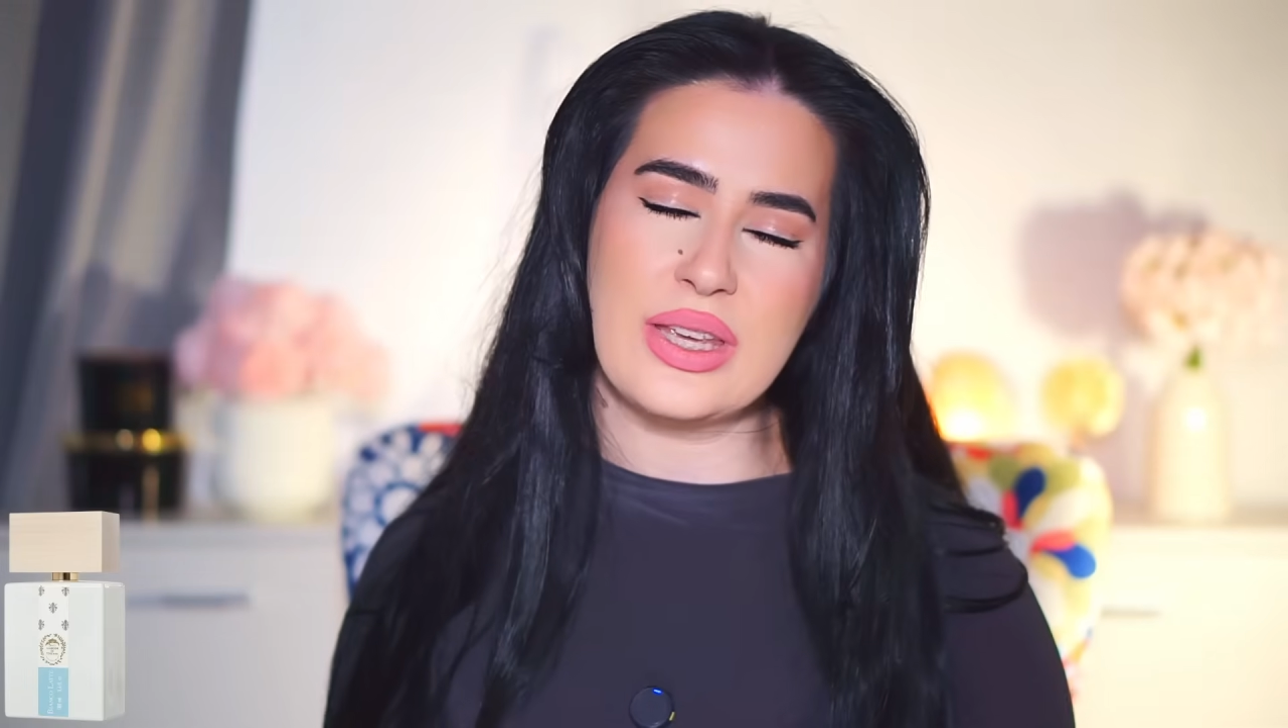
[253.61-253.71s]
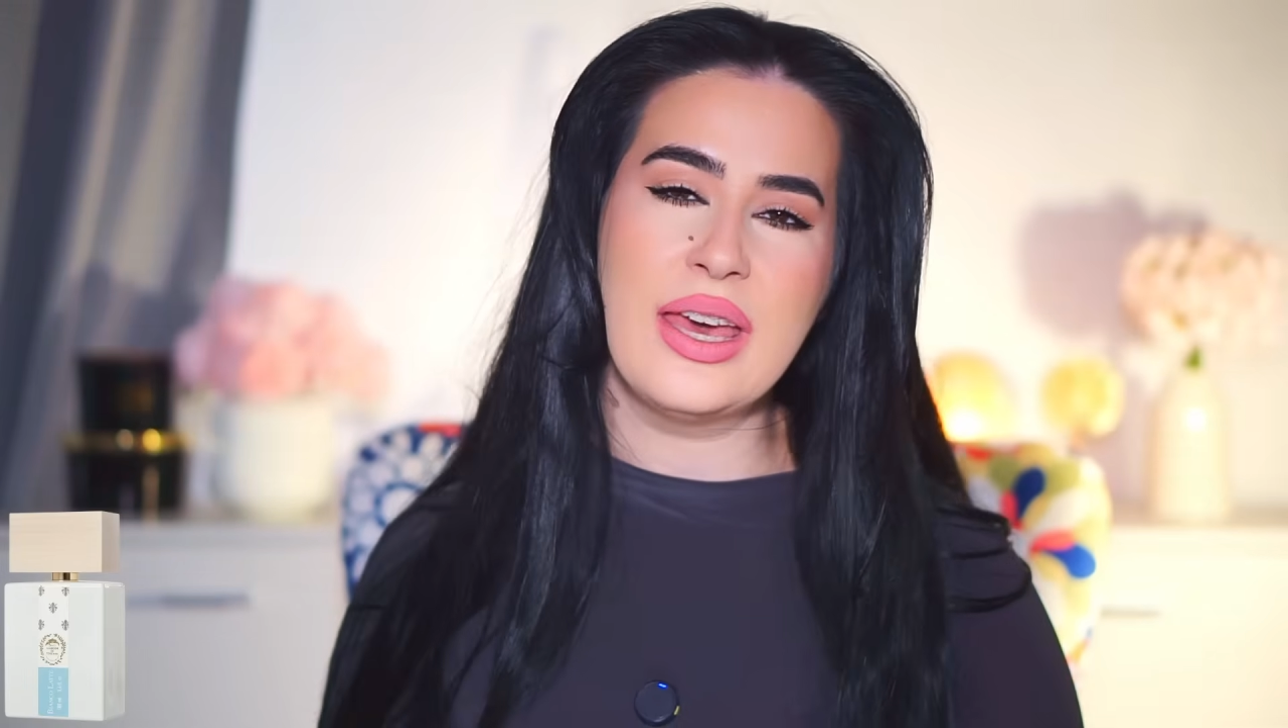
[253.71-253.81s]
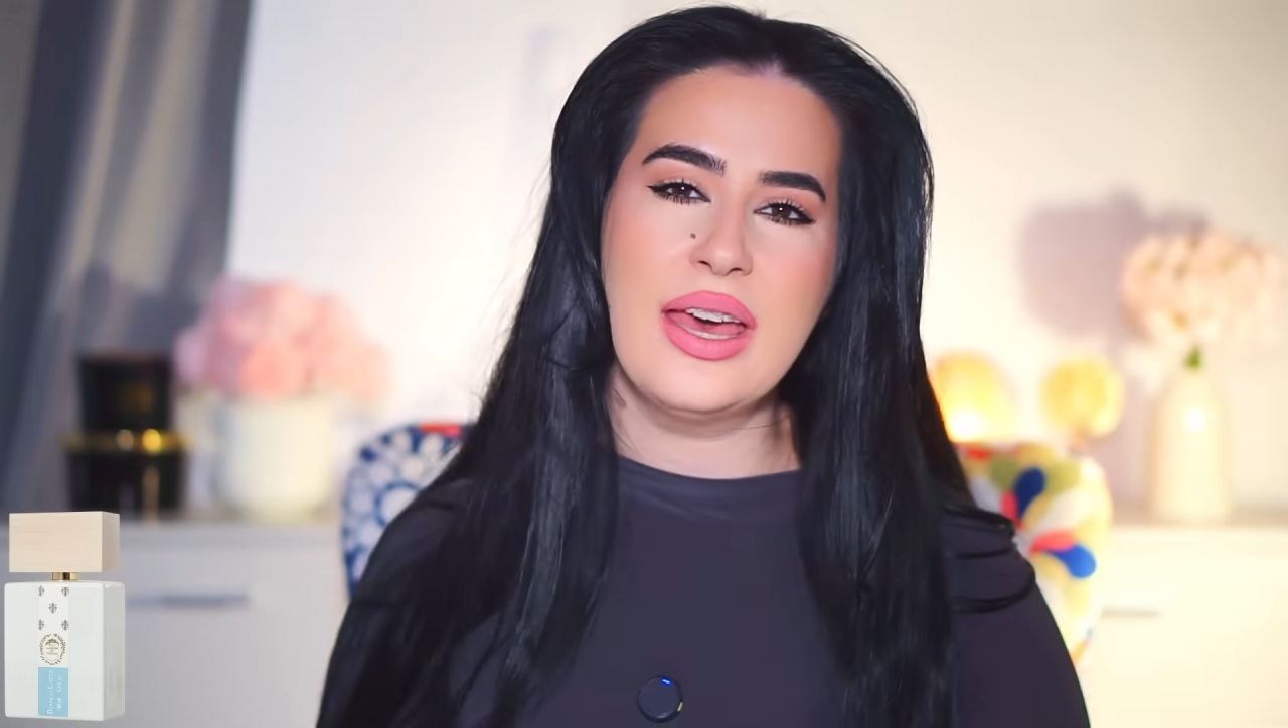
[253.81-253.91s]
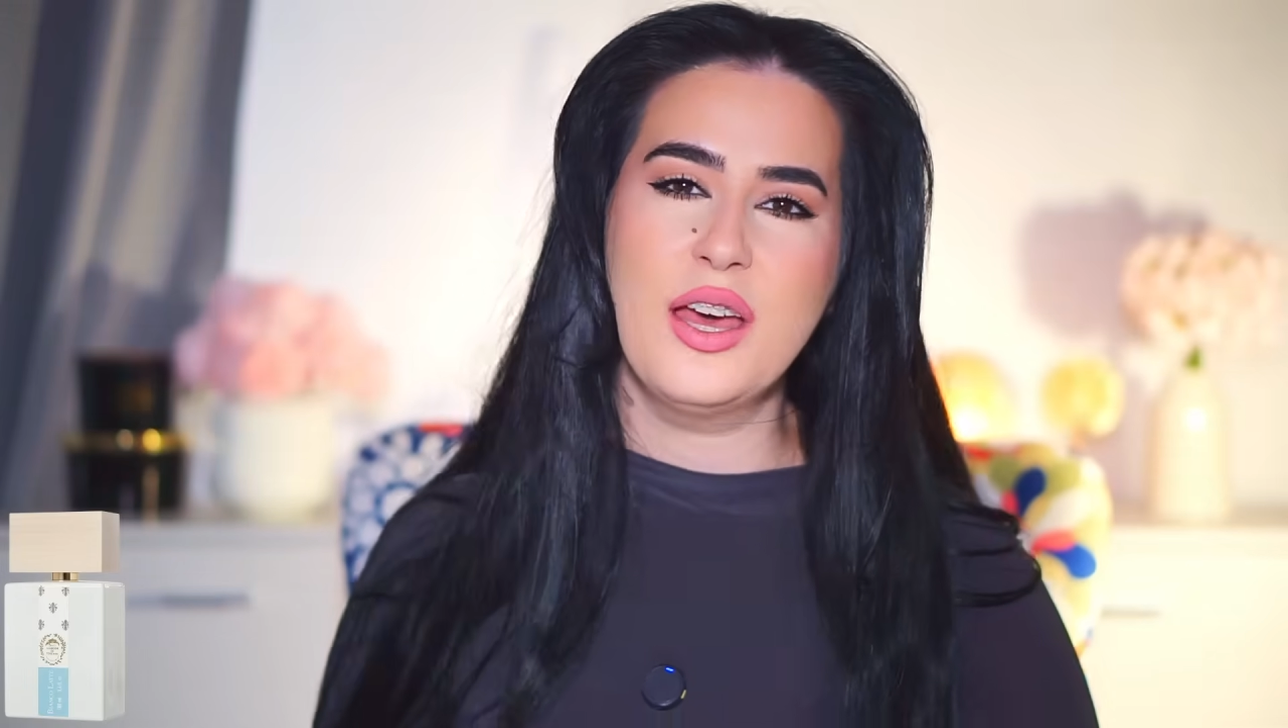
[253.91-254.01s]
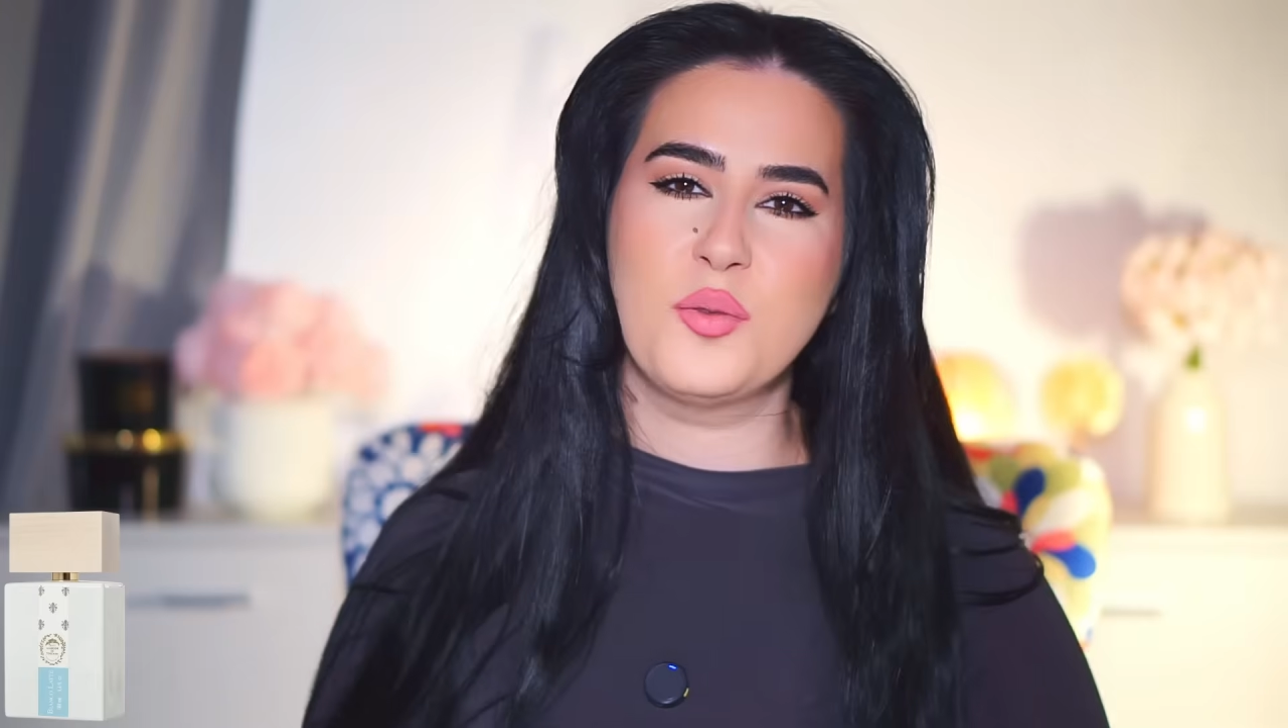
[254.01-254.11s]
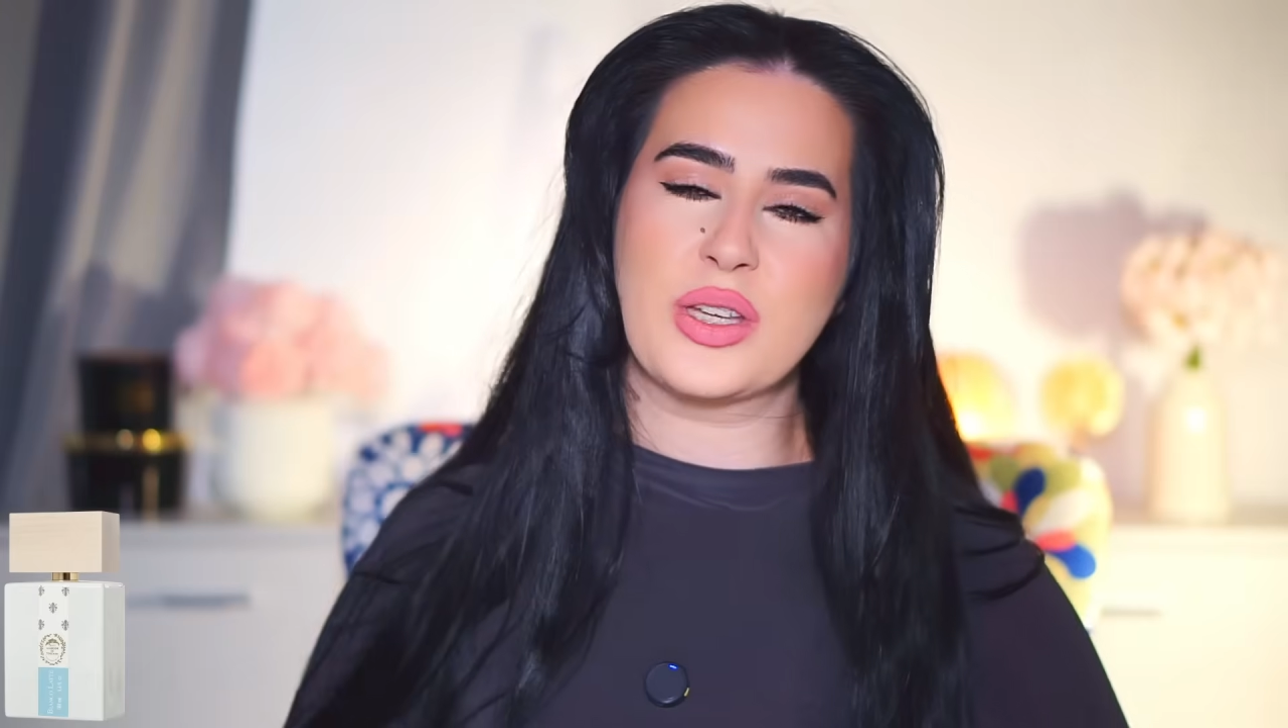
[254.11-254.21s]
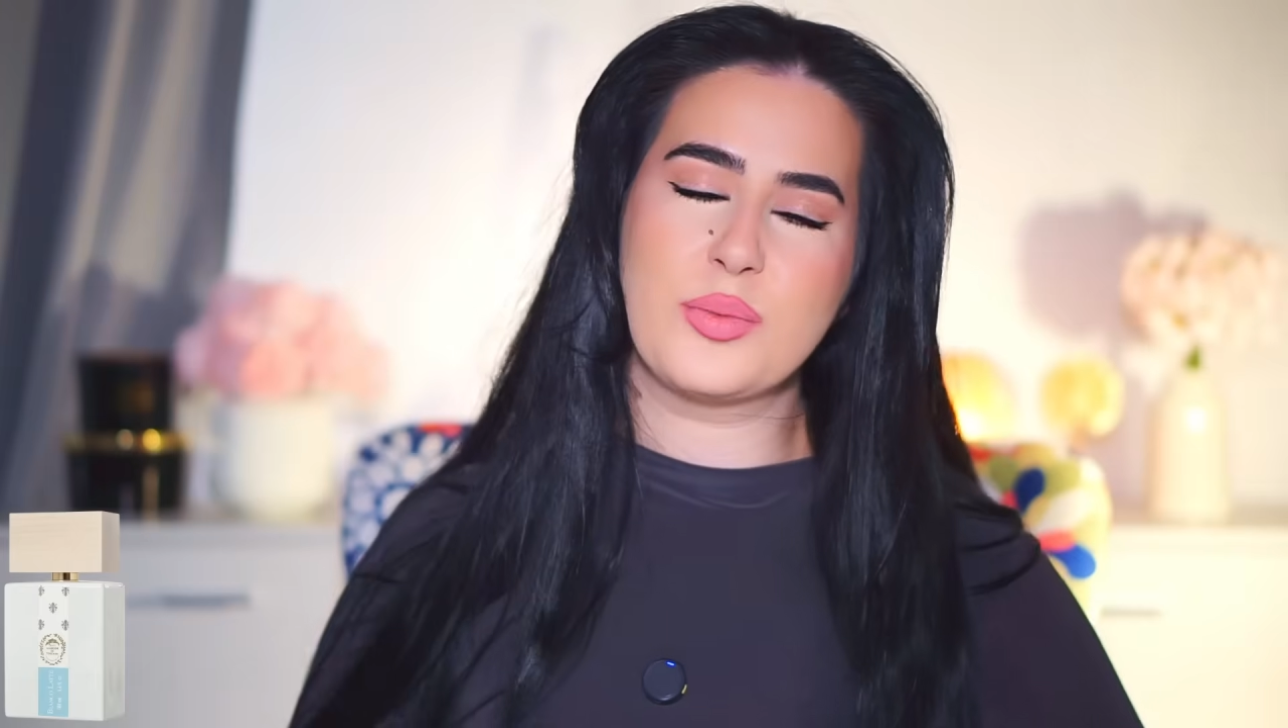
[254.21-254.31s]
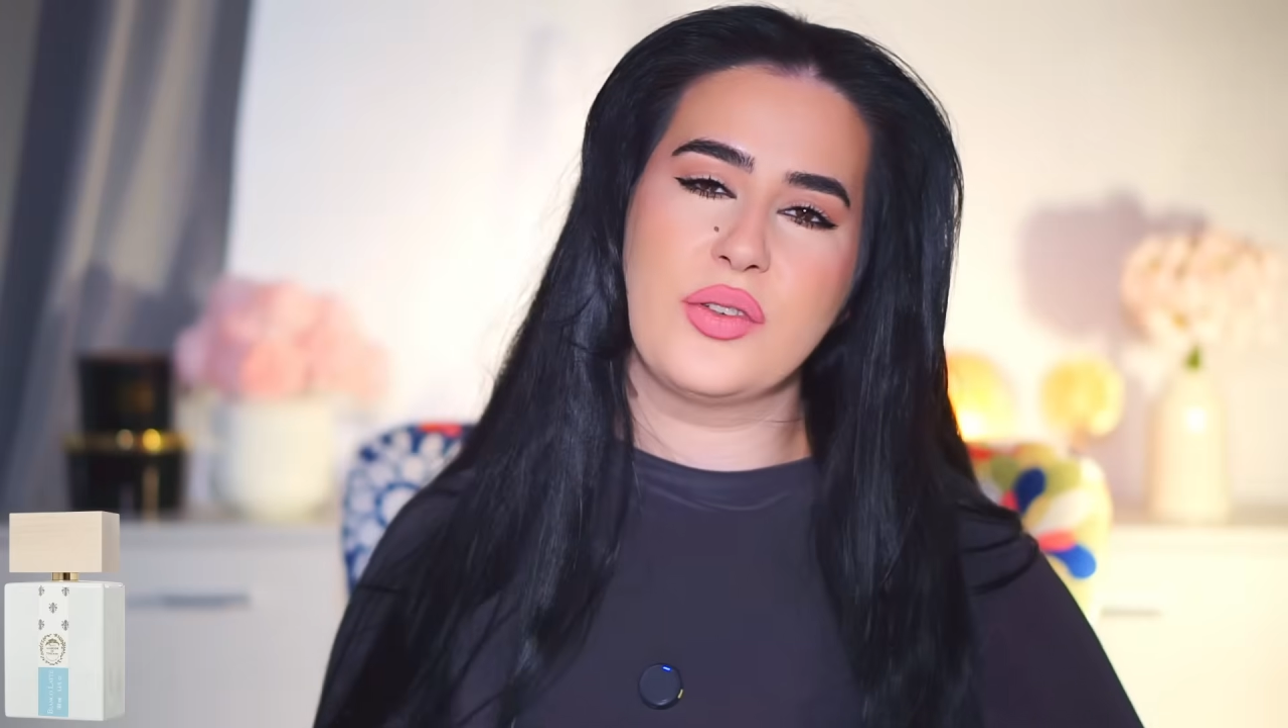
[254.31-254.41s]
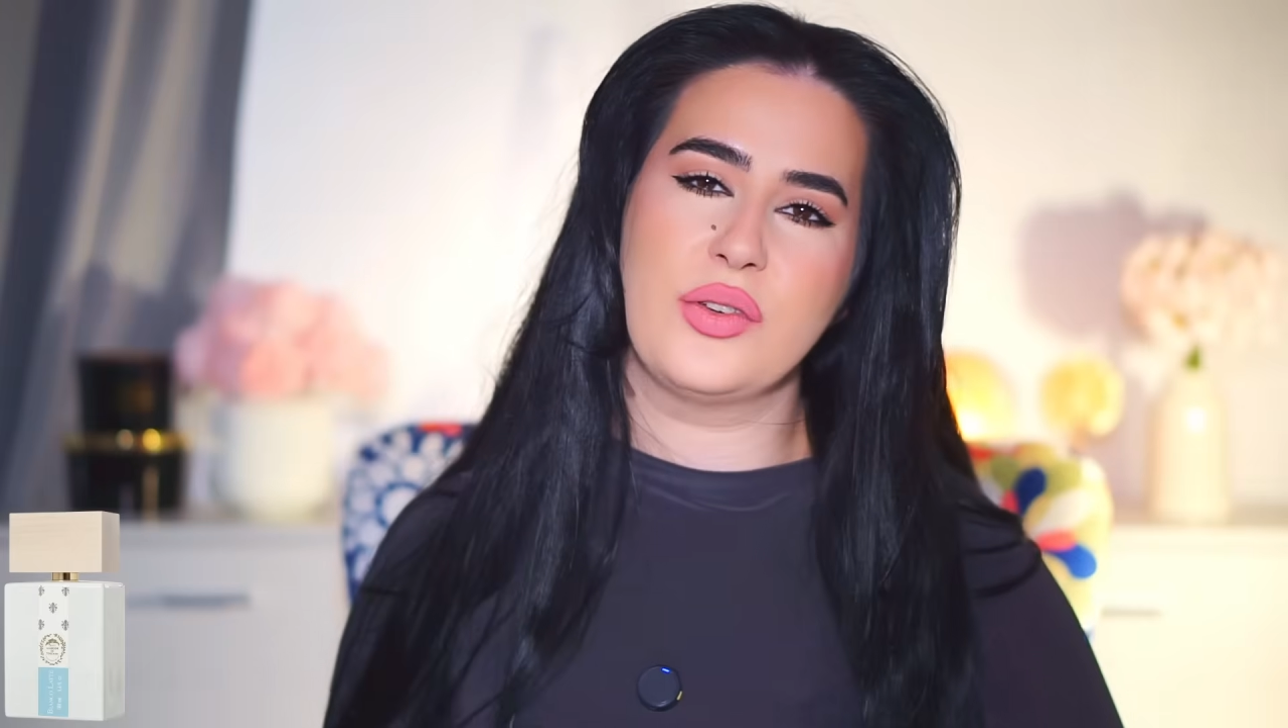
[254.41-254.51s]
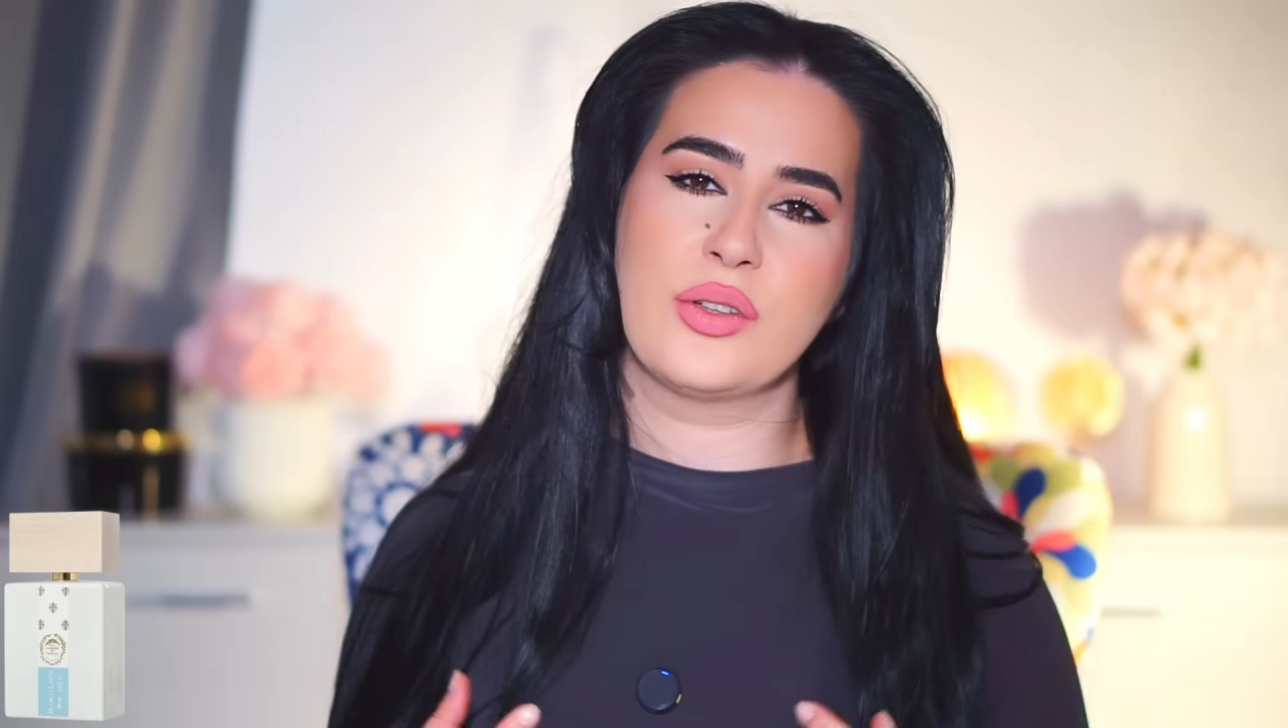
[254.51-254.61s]
it makes
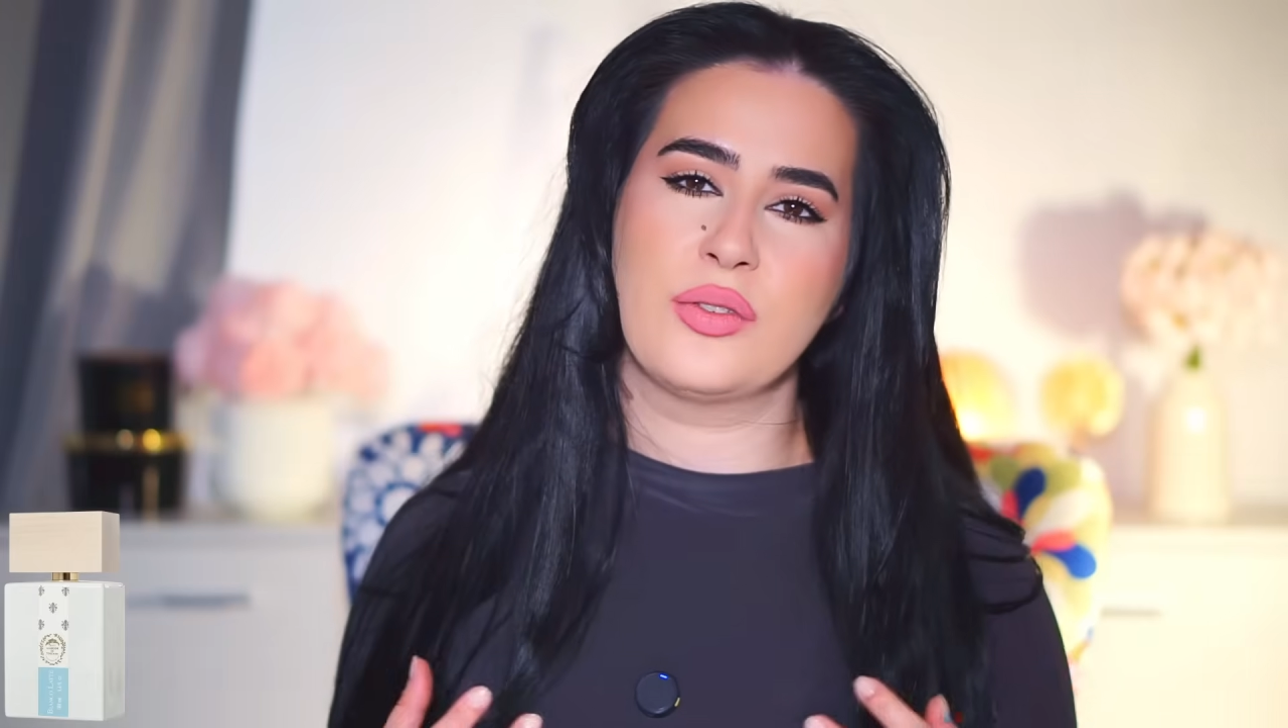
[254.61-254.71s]
me feel